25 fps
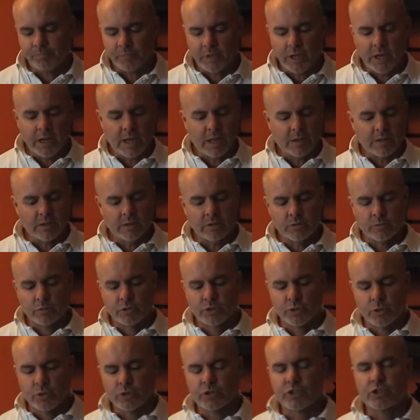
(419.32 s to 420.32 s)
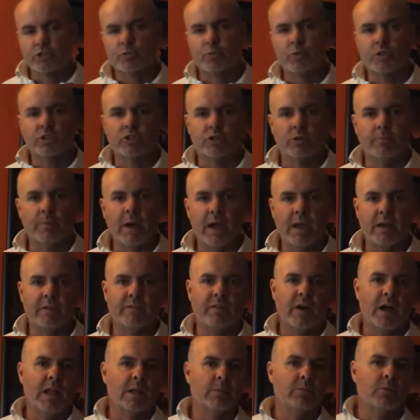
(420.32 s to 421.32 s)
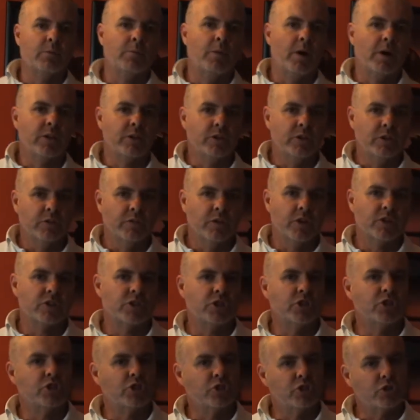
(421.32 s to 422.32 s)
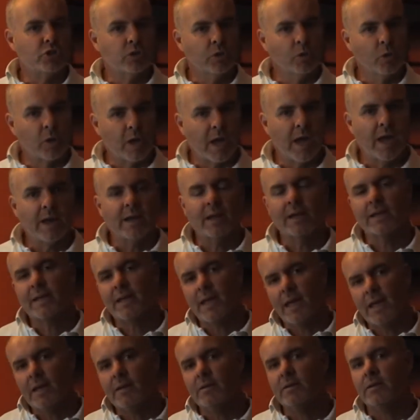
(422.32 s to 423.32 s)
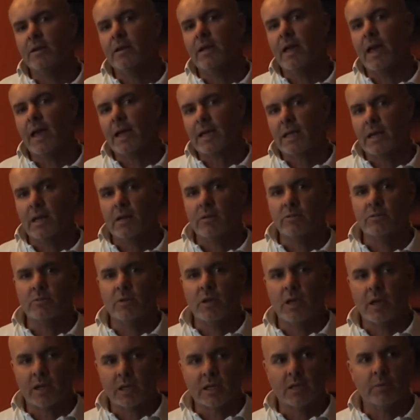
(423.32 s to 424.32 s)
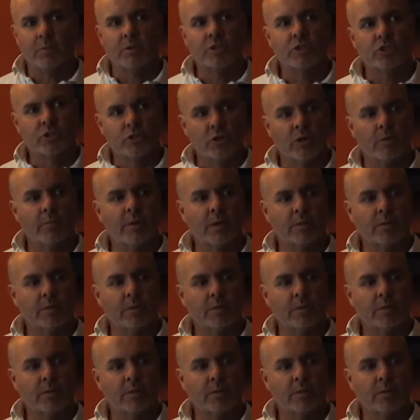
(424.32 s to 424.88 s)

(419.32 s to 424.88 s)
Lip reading: Any other resources which are made available by the university you should look at. Again, academics do not